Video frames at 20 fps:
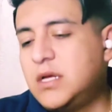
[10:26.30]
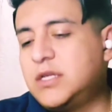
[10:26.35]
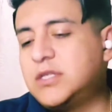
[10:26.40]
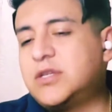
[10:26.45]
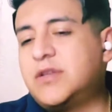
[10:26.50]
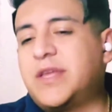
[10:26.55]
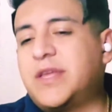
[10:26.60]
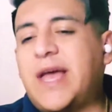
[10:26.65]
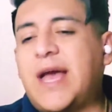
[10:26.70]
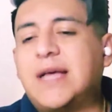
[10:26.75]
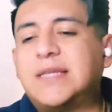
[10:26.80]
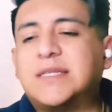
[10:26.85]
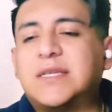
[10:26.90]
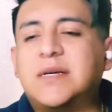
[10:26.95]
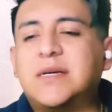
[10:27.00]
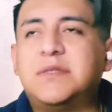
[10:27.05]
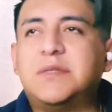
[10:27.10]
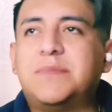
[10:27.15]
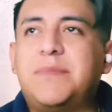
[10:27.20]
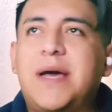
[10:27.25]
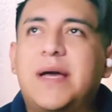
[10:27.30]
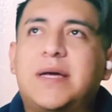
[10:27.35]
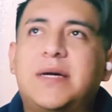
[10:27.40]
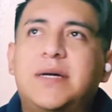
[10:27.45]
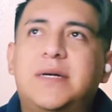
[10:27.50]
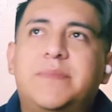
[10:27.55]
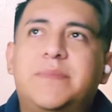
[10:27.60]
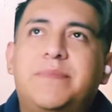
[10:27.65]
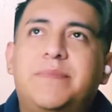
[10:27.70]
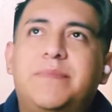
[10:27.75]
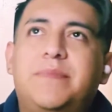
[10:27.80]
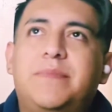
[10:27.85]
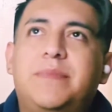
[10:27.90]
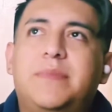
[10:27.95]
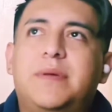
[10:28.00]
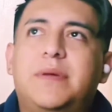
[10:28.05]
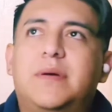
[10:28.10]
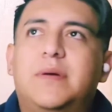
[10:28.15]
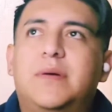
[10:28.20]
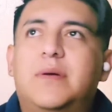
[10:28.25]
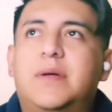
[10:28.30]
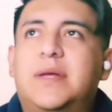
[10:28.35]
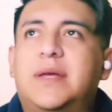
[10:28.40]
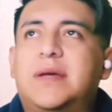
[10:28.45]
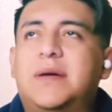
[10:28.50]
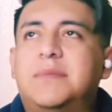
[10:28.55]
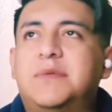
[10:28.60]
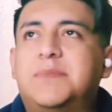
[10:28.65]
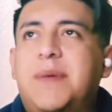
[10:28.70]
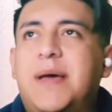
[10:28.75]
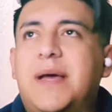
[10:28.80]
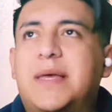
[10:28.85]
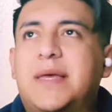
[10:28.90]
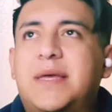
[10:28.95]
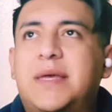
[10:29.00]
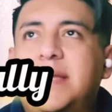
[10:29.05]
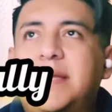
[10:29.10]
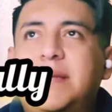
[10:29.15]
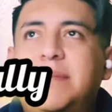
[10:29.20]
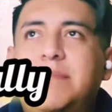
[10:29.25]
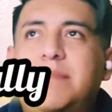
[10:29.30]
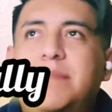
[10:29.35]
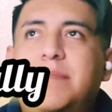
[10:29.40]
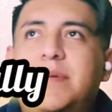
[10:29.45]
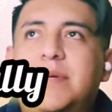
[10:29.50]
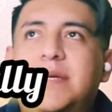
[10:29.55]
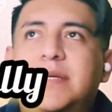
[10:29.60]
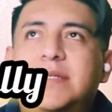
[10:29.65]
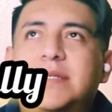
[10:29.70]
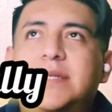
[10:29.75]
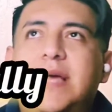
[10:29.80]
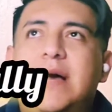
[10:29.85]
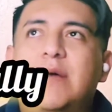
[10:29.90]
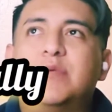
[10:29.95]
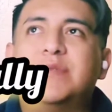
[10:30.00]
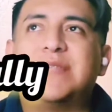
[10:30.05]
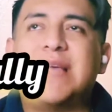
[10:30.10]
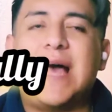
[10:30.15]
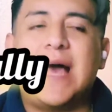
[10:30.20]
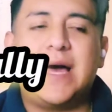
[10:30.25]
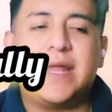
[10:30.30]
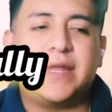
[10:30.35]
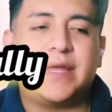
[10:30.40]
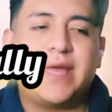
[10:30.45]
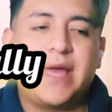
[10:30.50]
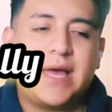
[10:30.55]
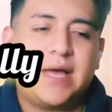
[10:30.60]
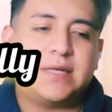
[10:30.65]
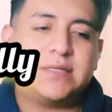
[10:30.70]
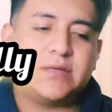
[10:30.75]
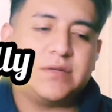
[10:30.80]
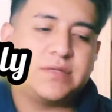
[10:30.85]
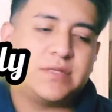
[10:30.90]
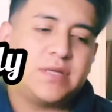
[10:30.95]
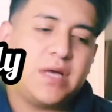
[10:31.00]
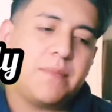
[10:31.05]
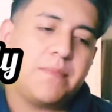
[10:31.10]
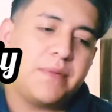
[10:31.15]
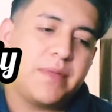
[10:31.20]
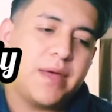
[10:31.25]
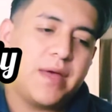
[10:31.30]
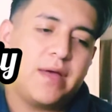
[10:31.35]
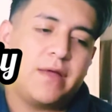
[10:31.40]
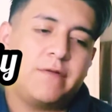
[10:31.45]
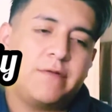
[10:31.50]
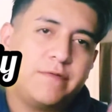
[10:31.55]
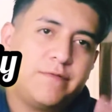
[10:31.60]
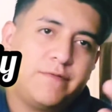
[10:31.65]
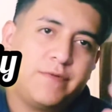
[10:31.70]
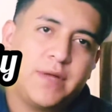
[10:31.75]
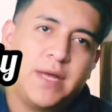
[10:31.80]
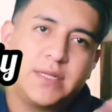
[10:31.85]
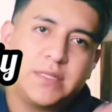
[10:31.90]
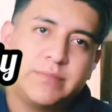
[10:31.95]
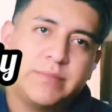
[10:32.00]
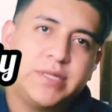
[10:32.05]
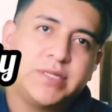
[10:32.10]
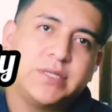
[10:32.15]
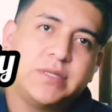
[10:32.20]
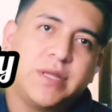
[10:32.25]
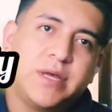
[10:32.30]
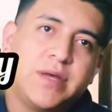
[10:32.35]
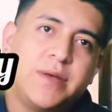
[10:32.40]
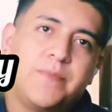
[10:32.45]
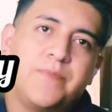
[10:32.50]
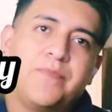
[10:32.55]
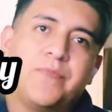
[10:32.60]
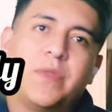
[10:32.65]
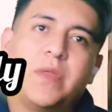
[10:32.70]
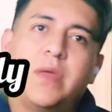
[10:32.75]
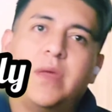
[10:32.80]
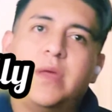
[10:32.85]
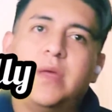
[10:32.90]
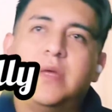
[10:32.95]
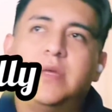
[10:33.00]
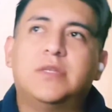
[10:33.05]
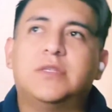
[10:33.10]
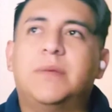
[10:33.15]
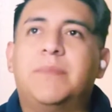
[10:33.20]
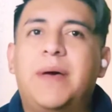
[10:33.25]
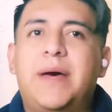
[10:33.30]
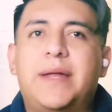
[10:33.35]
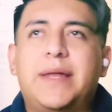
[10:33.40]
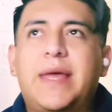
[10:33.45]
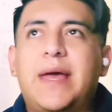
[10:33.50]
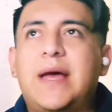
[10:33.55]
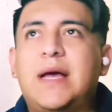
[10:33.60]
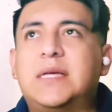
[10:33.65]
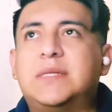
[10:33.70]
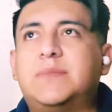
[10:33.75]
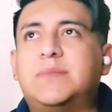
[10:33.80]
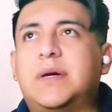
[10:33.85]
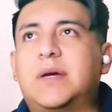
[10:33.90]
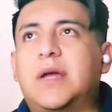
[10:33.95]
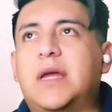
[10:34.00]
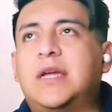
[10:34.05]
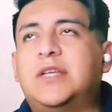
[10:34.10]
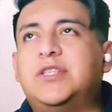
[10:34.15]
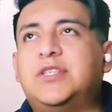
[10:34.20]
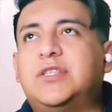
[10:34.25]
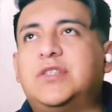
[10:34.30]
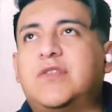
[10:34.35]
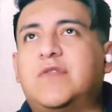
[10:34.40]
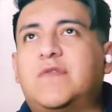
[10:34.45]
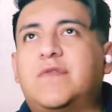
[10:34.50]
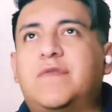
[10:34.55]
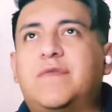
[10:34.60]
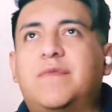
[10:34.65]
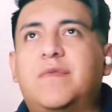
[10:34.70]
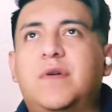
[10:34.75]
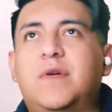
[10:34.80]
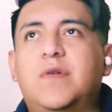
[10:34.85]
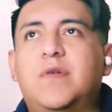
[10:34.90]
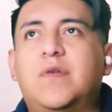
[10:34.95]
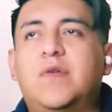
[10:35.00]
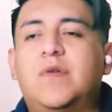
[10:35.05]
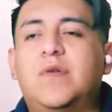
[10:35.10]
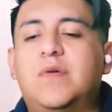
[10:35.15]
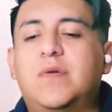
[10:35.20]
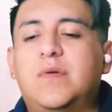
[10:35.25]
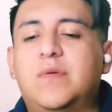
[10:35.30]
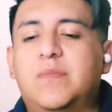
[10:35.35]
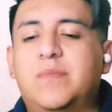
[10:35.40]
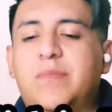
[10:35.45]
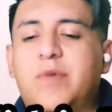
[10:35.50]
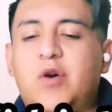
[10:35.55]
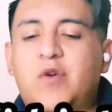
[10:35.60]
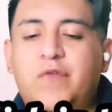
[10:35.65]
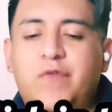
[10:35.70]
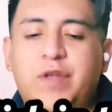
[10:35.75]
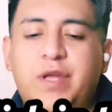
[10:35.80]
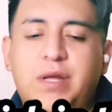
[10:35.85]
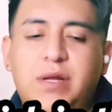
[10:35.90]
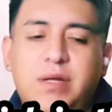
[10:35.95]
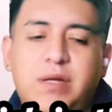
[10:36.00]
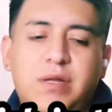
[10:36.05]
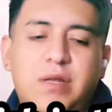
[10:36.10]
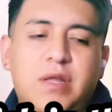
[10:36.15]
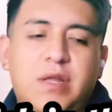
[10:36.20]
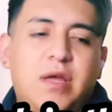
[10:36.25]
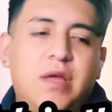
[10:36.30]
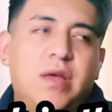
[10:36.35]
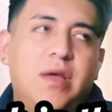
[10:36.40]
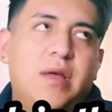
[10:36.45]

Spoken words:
So the gas comes back up, or comes back in, because I was out of gas on top of that. Forgot to mention that. So I'm out of gas. My engine's overheating.